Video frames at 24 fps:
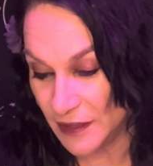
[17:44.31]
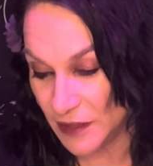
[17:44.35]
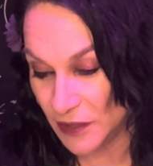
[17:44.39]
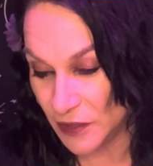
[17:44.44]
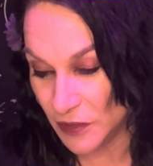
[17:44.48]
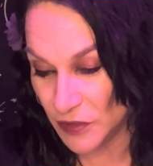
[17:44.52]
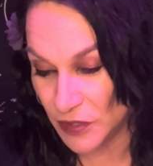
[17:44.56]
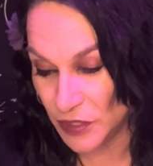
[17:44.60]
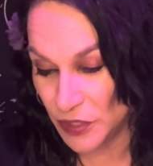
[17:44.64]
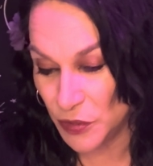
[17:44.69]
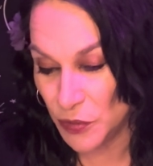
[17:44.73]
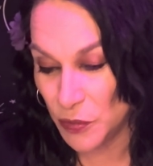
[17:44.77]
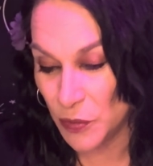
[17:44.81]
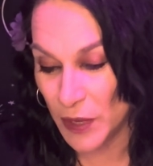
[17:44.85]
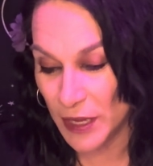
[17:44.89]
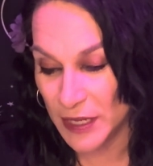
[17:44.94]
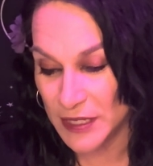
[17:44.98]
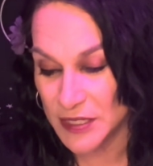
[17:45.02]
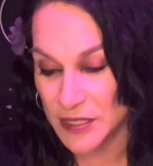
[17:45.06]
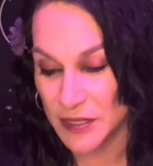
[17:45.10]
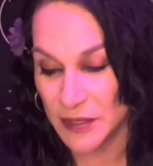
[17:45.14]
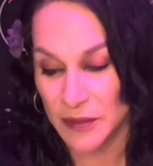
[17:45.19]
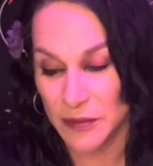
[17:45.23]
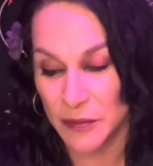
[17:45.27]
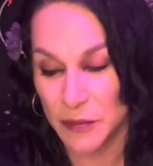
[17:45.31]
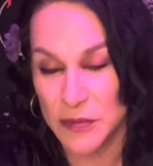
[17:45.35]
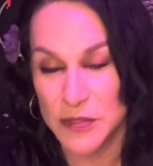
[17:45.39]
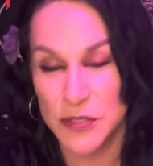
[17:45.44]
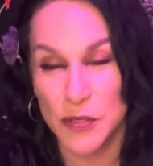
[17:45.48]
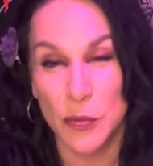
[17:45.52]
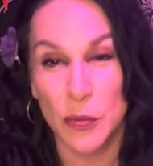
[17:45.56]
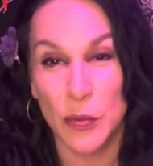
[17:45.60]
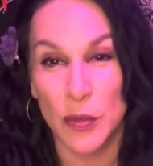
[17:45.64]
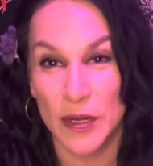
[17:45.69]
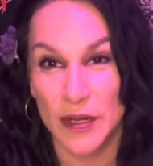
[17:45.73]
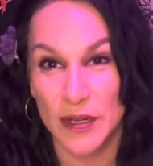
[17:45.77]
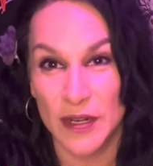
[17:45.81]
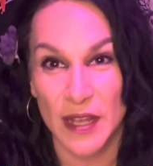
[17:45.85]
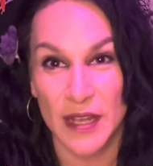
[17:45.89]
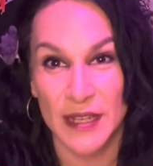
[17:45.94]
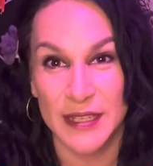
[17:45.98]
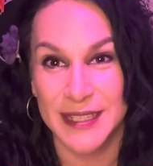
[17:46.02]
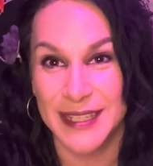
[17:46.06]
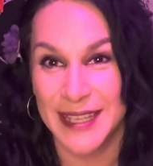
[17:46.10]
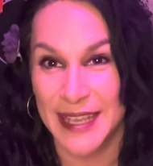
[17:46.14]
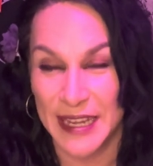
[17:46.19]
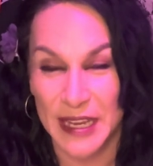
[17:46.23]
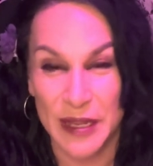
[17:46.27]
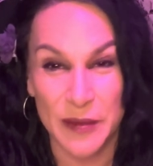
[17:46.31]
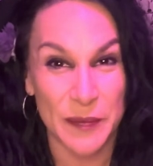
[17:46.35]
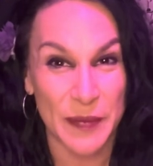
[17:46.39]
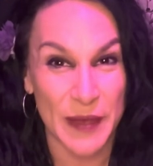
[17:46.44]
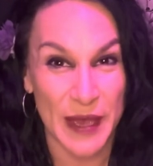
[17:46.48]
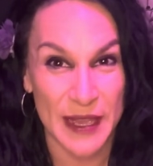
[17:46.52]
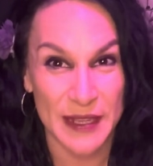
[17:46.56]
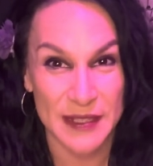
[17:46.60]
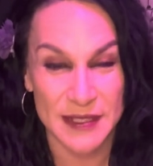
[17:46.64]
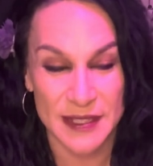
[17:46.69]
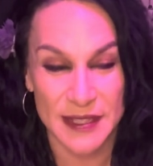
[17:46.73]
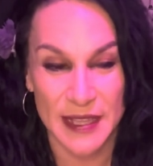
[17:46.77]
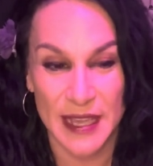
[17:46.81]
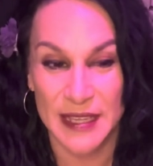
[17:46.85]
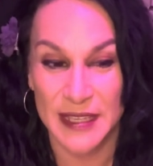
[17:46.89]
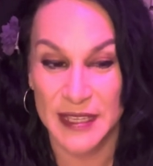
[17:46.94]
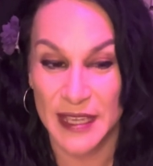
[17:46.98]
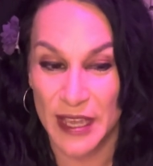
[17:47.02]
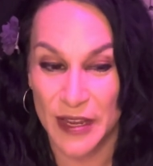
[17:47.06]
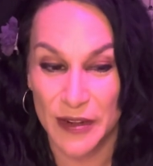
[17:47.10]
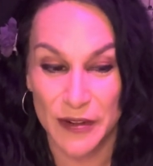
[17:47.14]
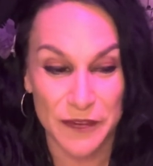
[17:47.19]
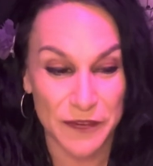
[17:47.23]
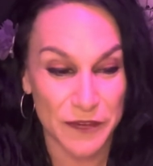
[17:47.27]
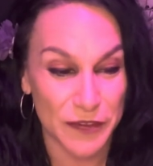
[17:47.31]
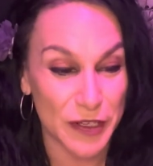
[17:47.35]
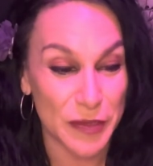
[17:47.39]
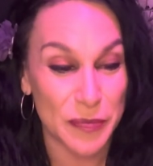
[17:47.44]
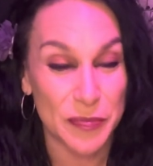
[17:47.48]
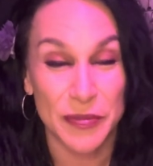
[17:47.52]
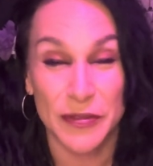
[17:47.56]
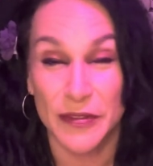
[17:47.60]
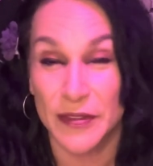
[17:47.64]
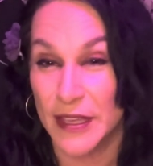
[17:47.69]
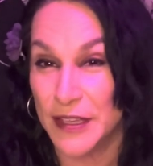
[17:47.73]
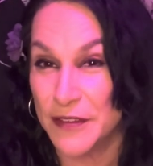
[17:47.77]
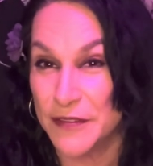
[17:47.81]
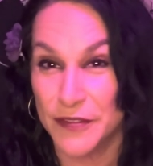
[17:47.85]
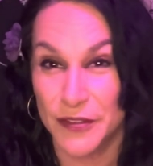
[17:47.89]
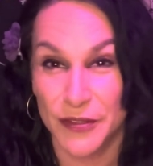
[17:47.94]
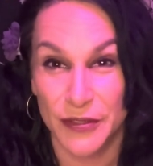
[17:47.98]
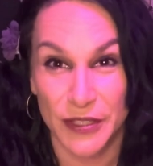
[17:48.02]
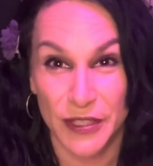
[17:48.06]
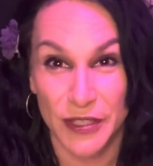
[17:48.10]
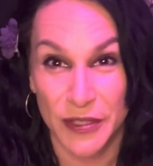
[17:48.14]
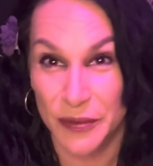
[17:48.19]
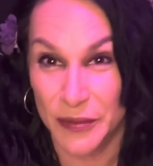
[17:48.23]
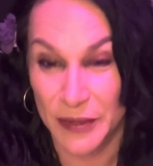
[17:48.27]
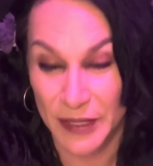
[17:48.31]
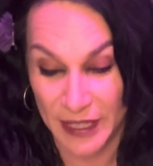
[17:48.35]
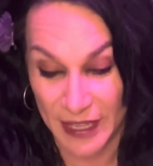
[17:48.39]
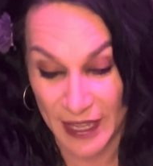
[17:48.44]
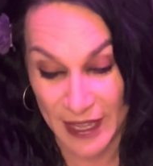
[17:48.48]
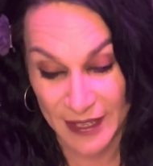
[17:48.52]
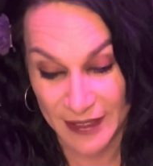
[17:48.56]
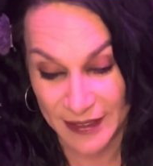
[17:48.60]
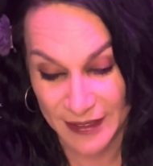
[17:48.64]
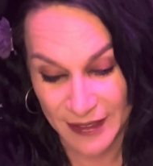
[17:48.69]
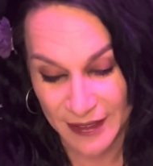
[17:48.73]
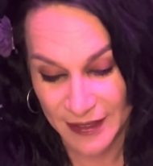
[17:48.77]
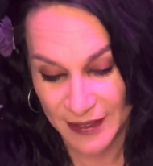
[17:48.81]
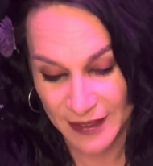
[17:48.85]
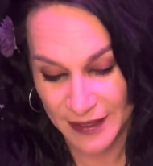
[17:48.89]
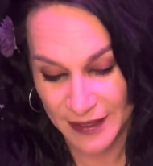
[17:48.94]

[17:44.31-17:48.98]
You want to work on getting back to that carefree, playful you again.